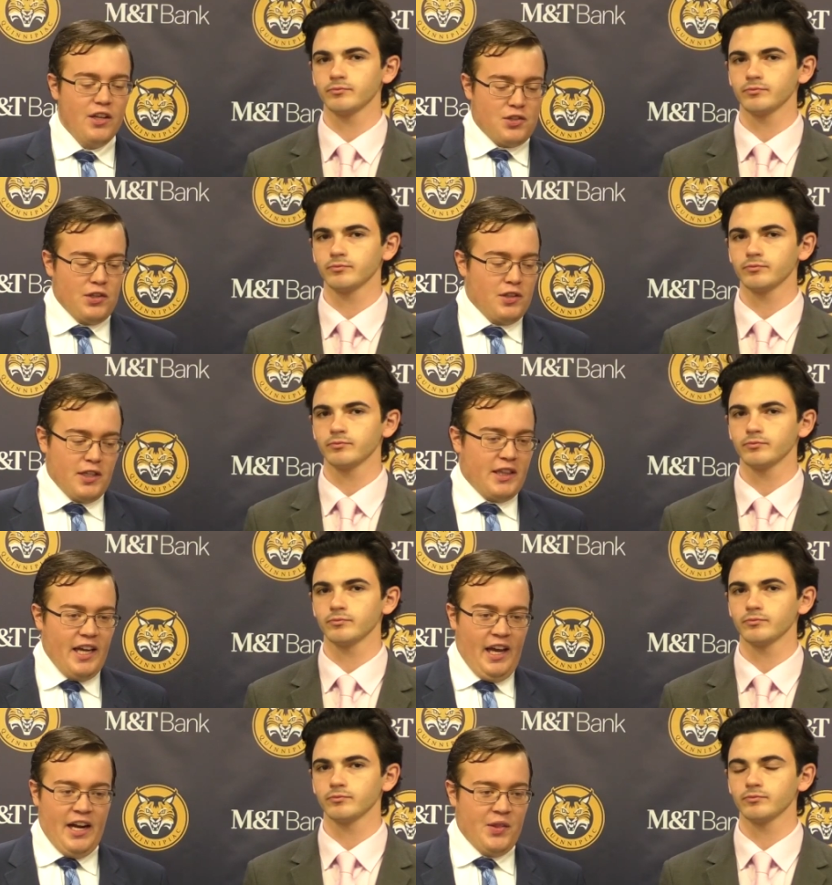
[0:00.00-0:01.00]
Speaker 1: Certainly looked like they
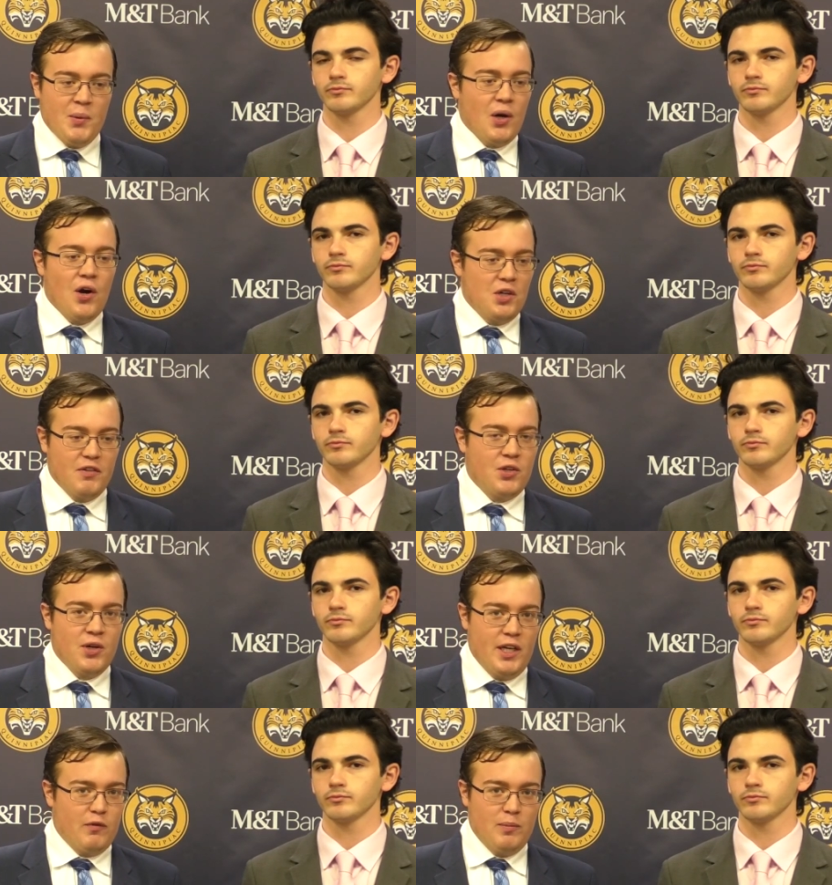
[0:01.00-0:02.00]
had it. They were all over
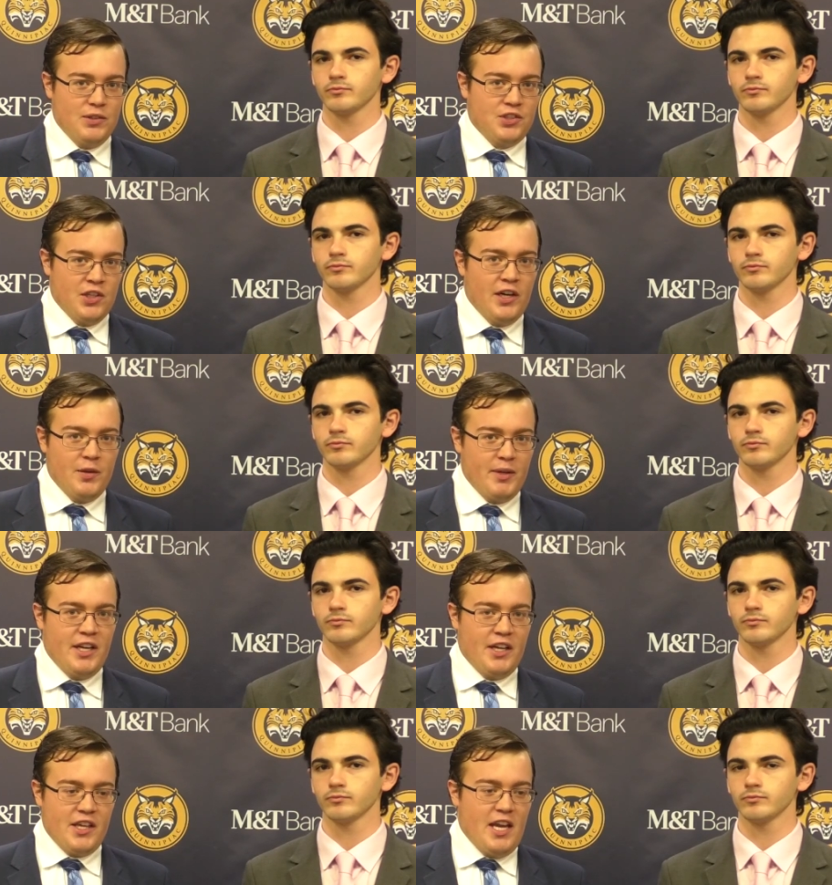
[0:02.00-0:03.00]
Cornell from the start at the
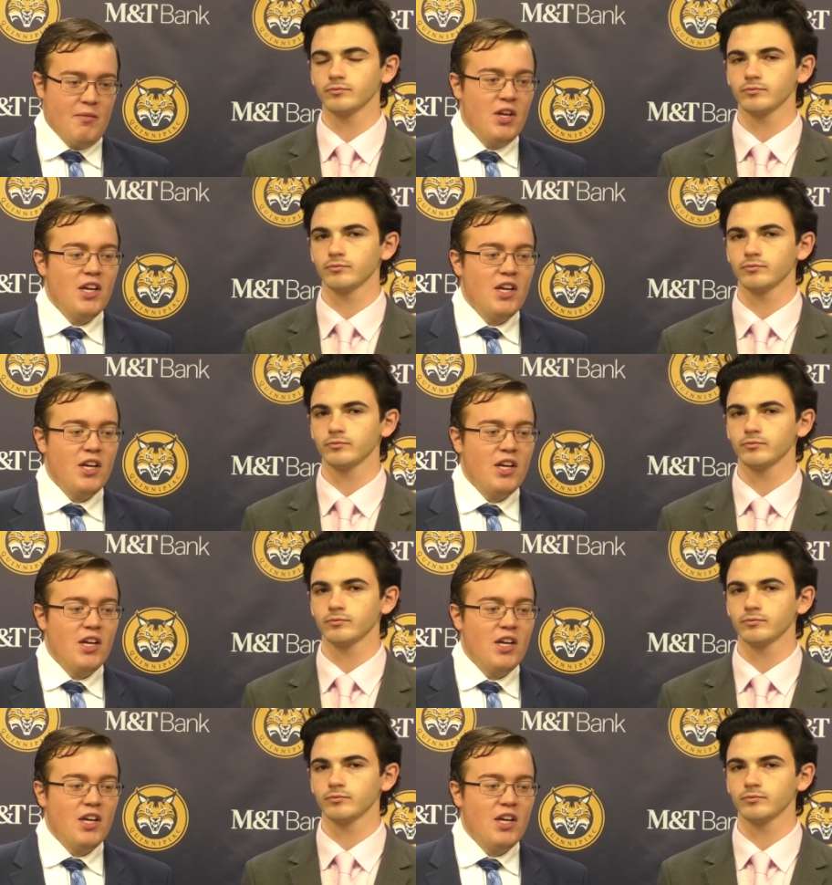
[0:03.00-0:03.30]
beginning of the game,